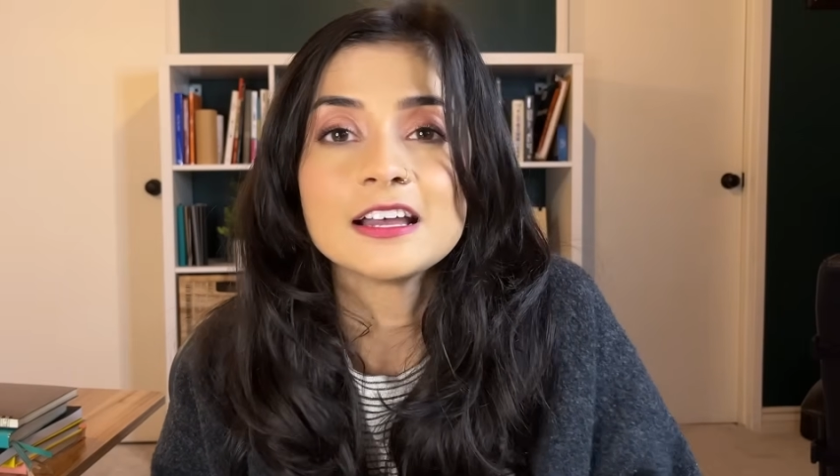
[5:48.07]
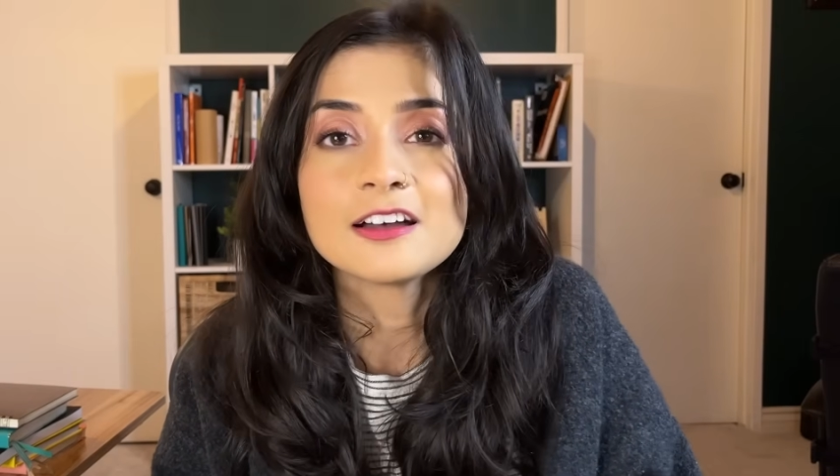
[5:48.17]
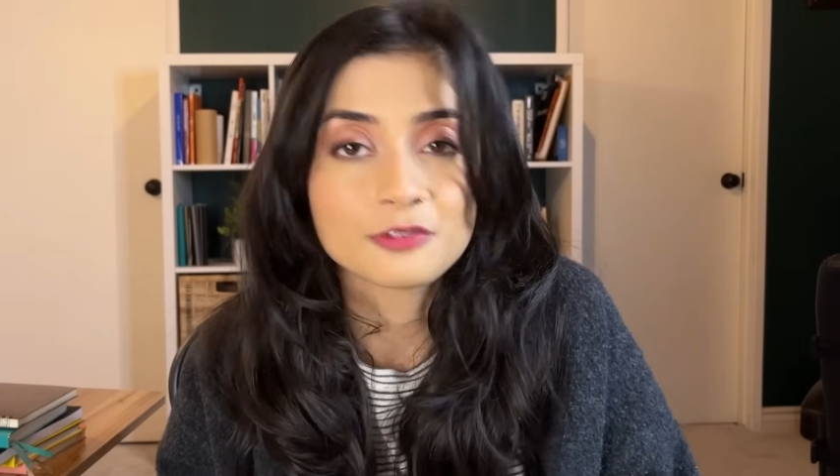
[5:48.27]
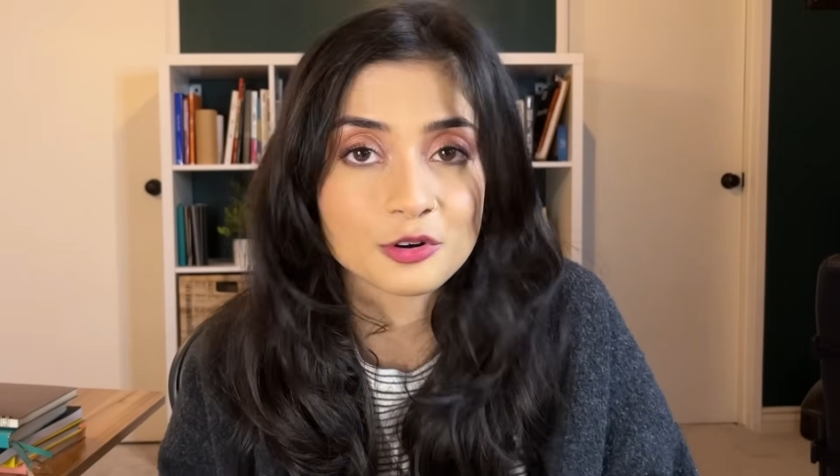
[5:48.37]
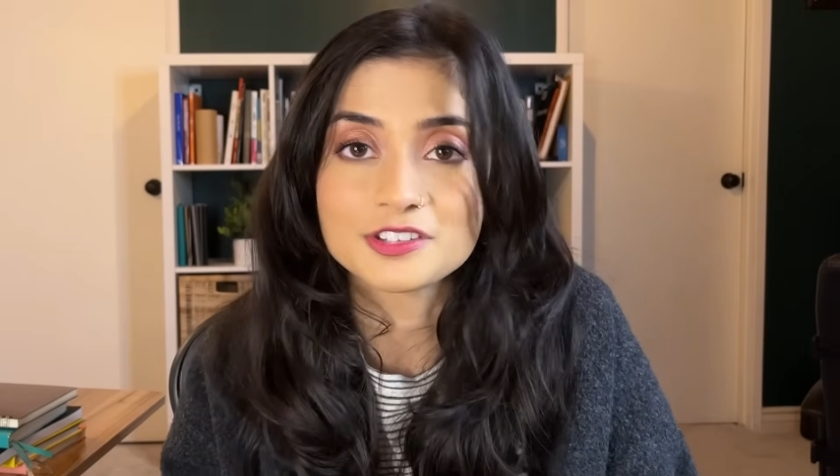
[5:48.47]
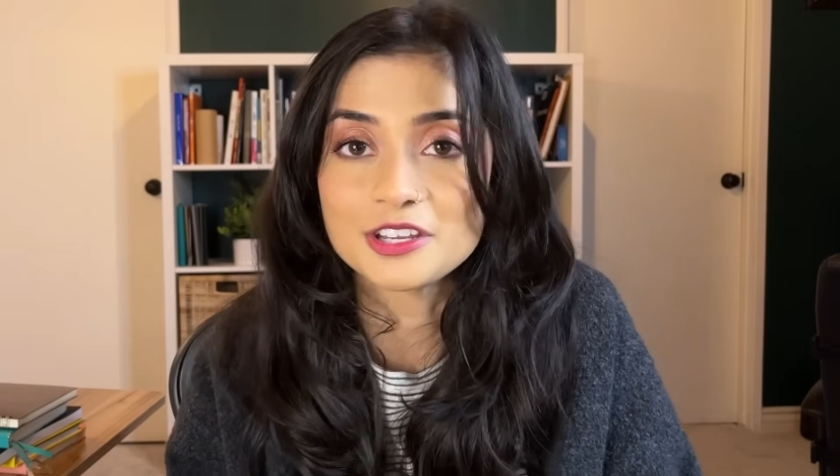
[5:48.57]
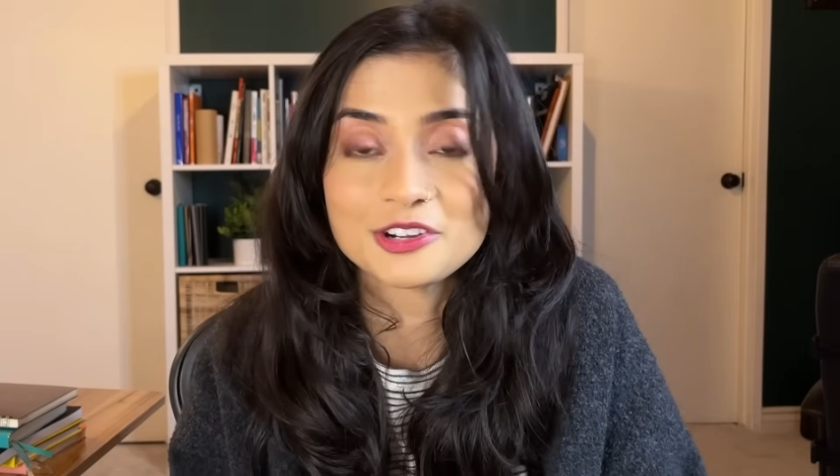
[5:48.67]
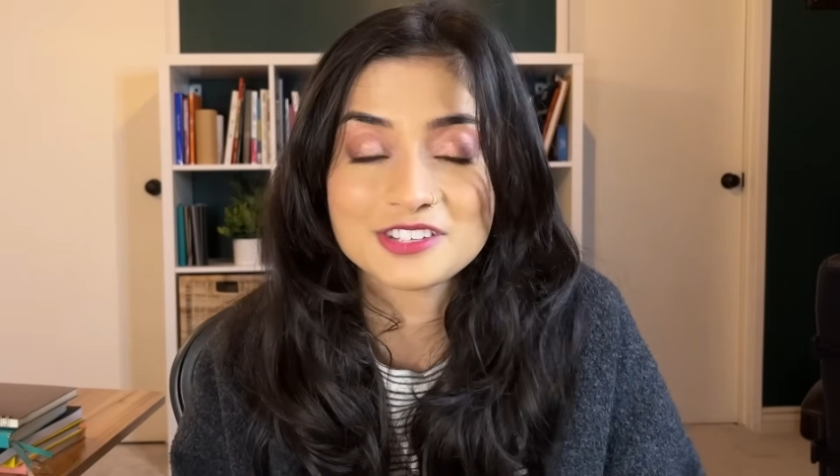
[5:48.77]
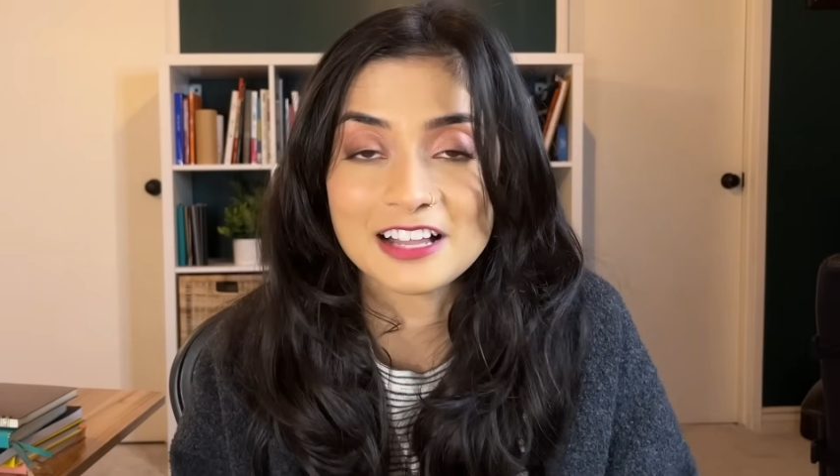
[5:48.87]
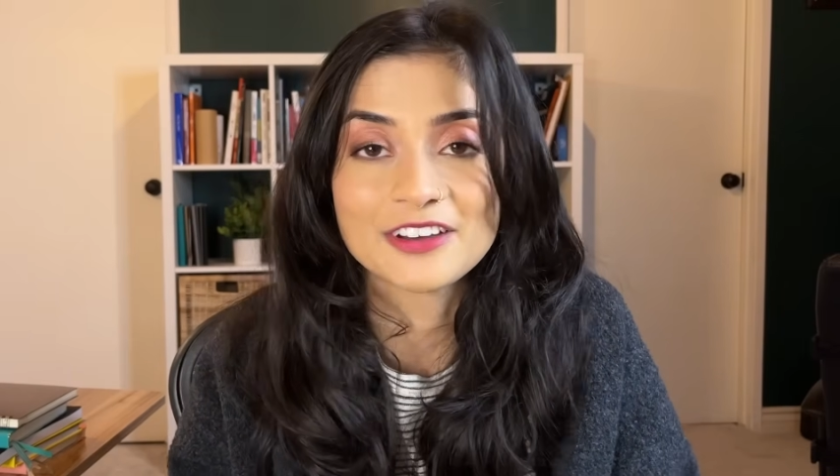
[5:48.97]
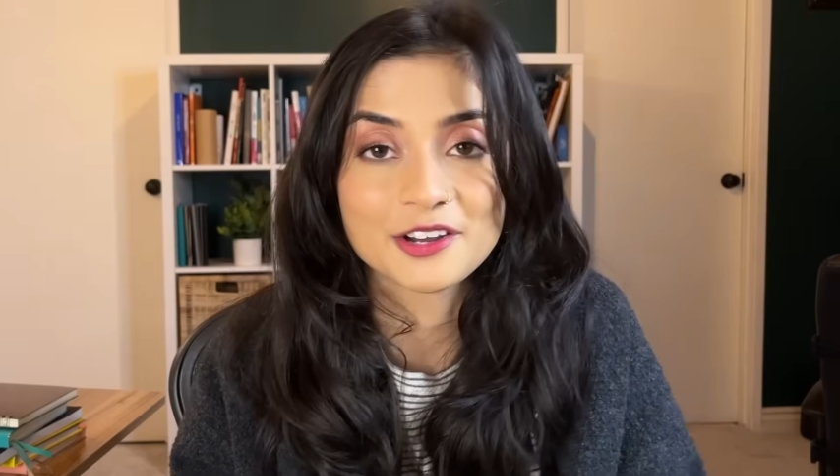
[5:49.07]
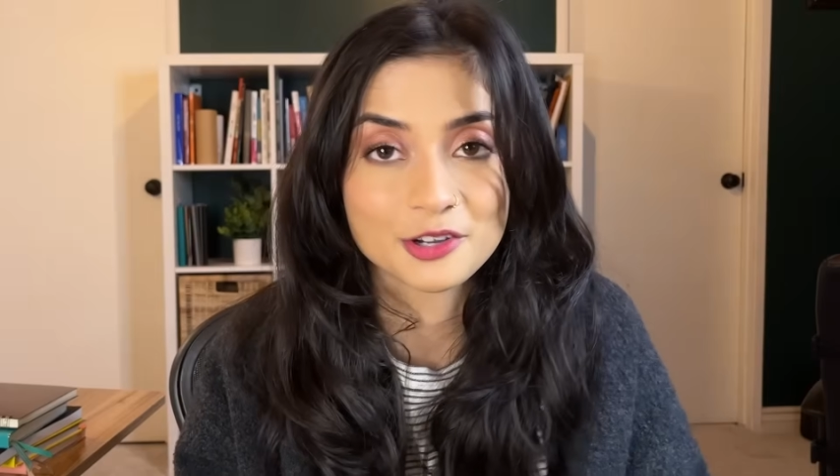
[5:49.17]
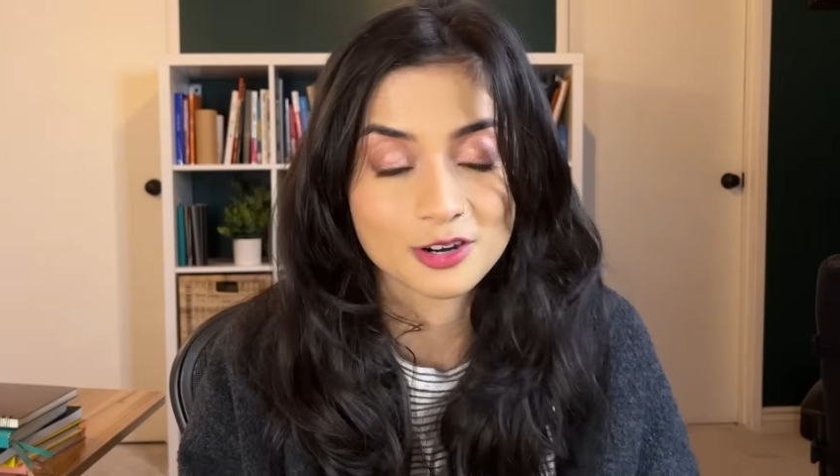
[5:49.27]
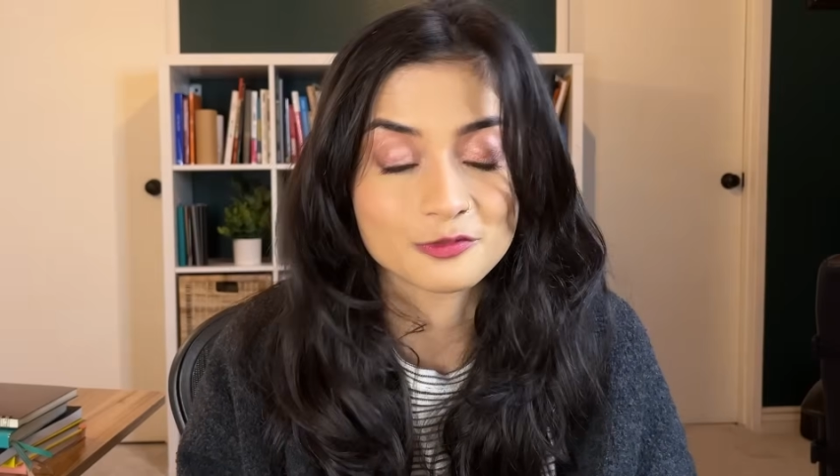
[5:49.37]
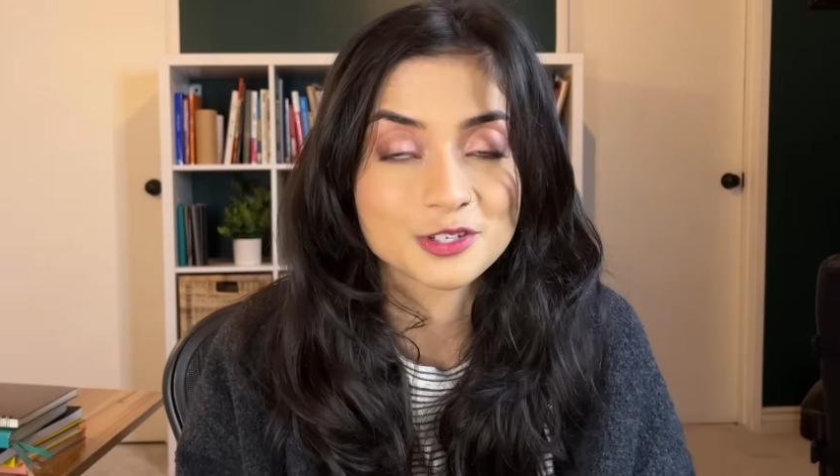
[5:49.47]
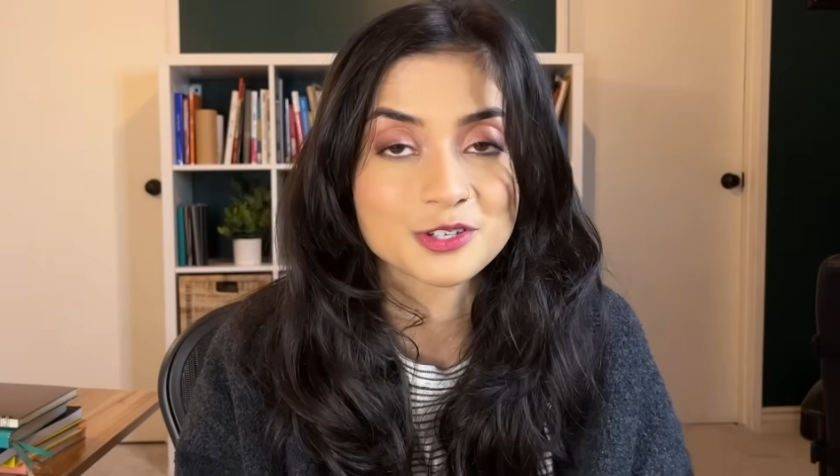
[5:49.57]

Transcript: forcing yourself out of your comfort